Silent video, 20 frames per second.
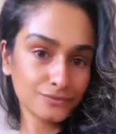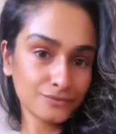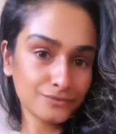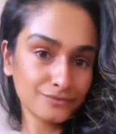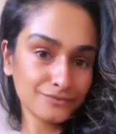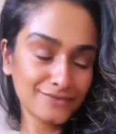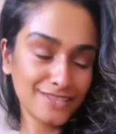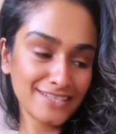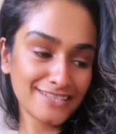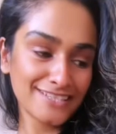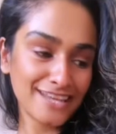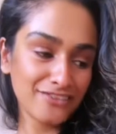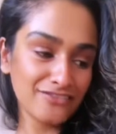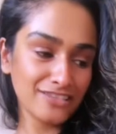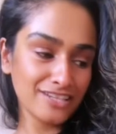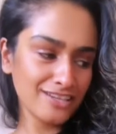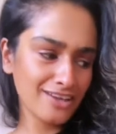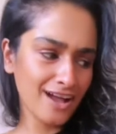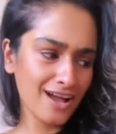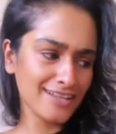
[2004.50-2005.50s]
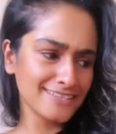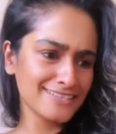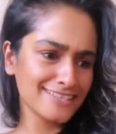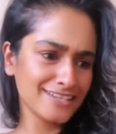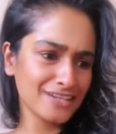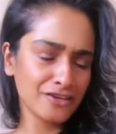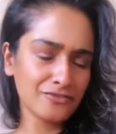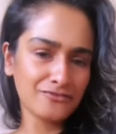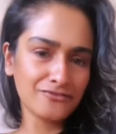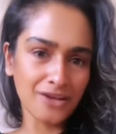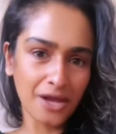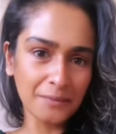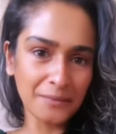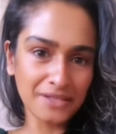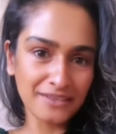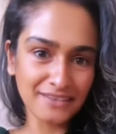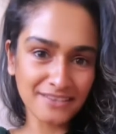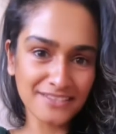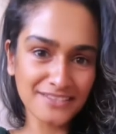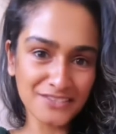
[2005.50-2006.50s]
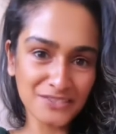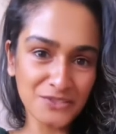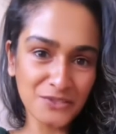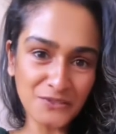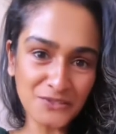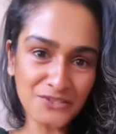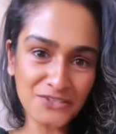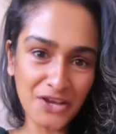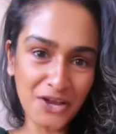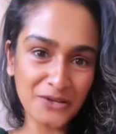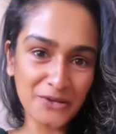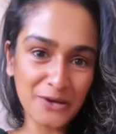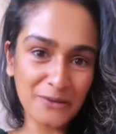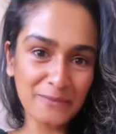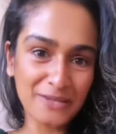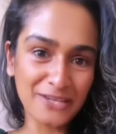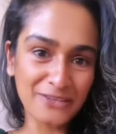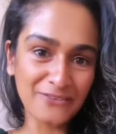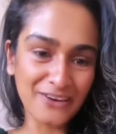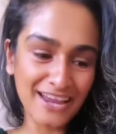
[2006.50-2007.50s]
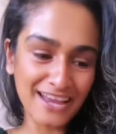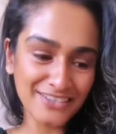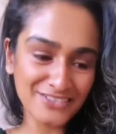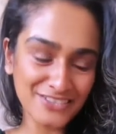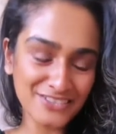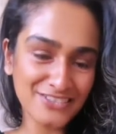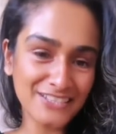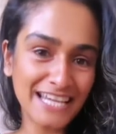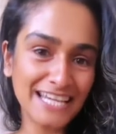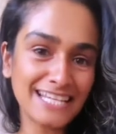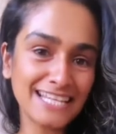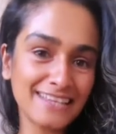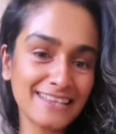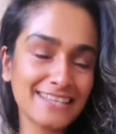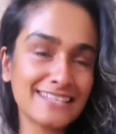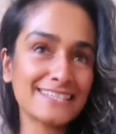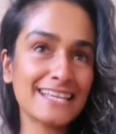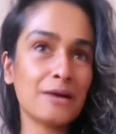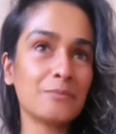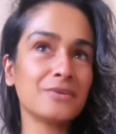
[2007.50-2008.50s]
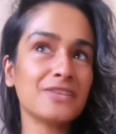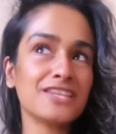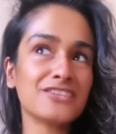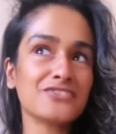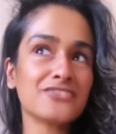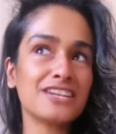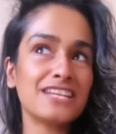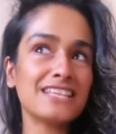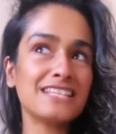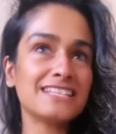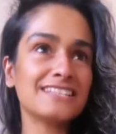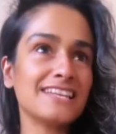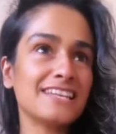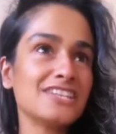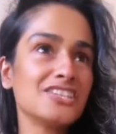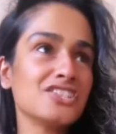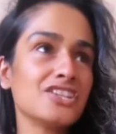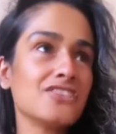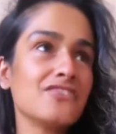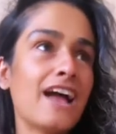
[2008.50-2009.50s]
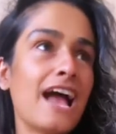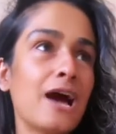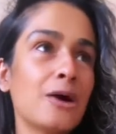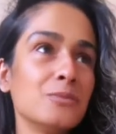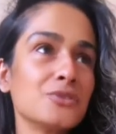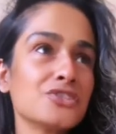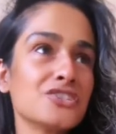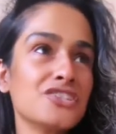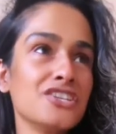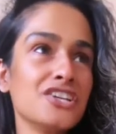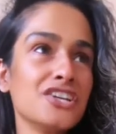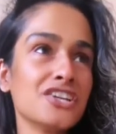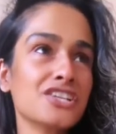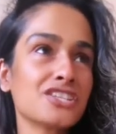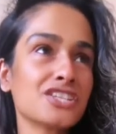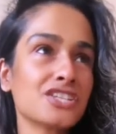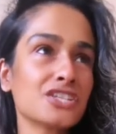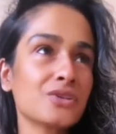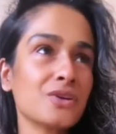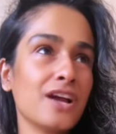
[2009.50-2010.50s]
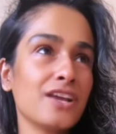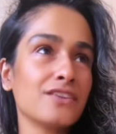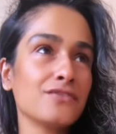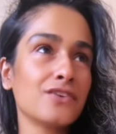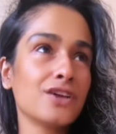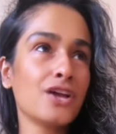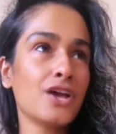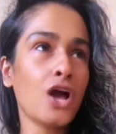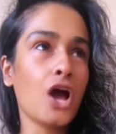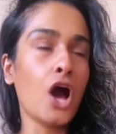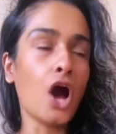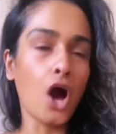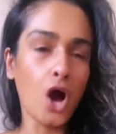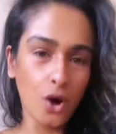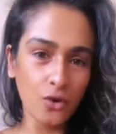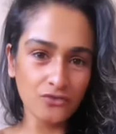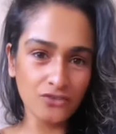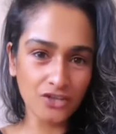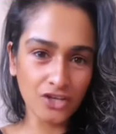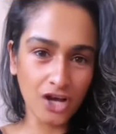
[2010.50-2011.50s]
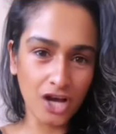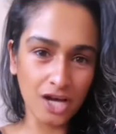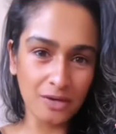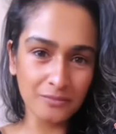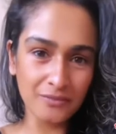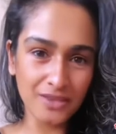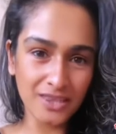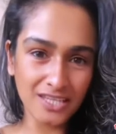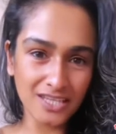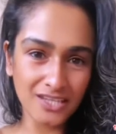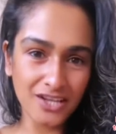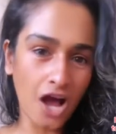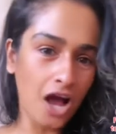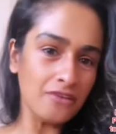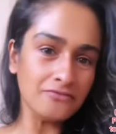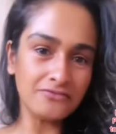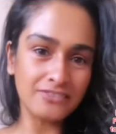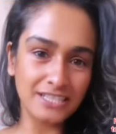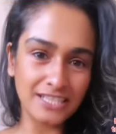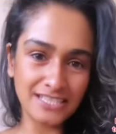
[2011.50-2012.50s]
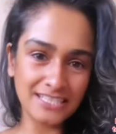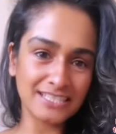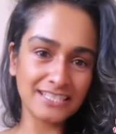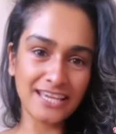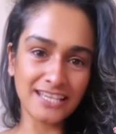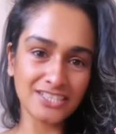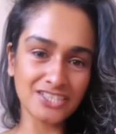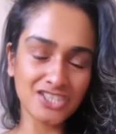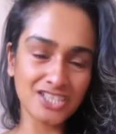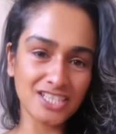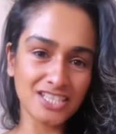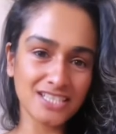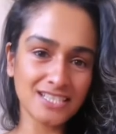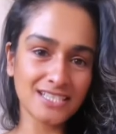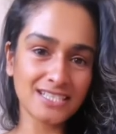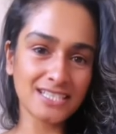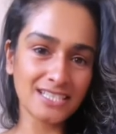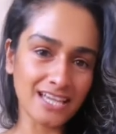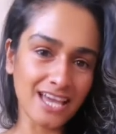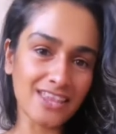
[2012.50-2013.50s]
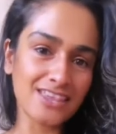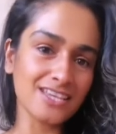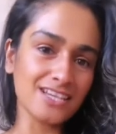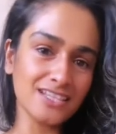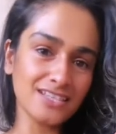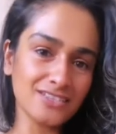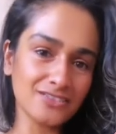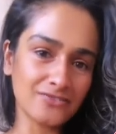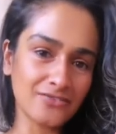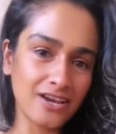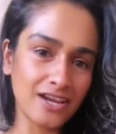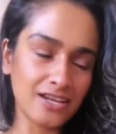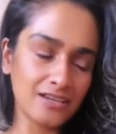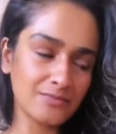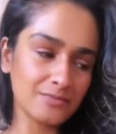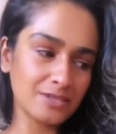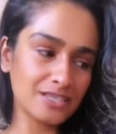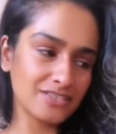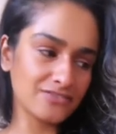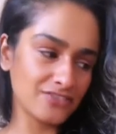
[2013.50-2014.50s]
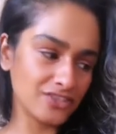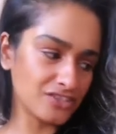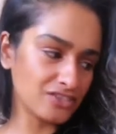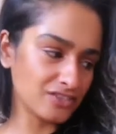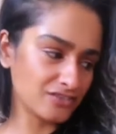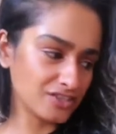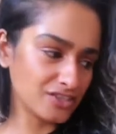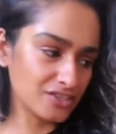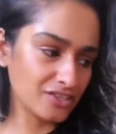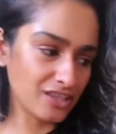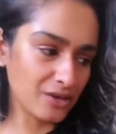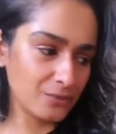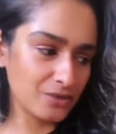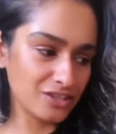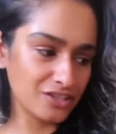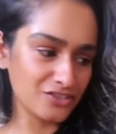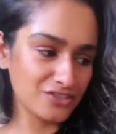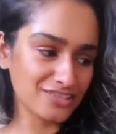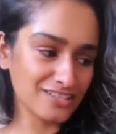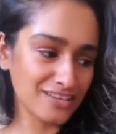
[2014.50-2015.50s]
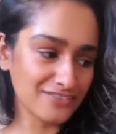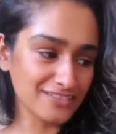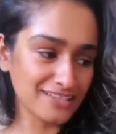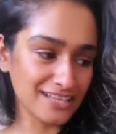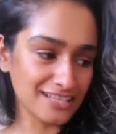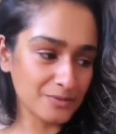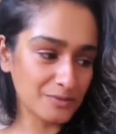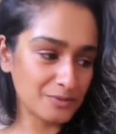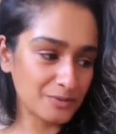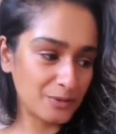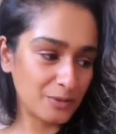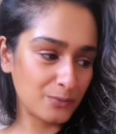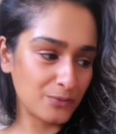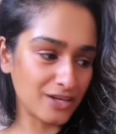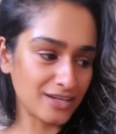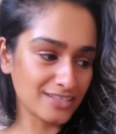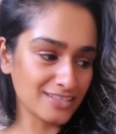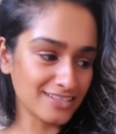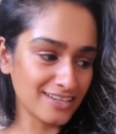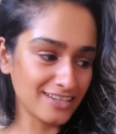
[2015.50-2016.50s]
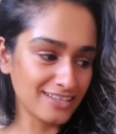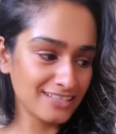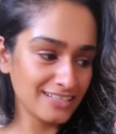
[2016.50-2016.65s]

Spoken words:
There's definitely cards here confirming that there's a new start coming, right, as you're cycling this out. But there's really this energy of how much are you going to kind of overcome the conflicting energies together, right? Because first you have to do that within yourself, and that's what's being worked on.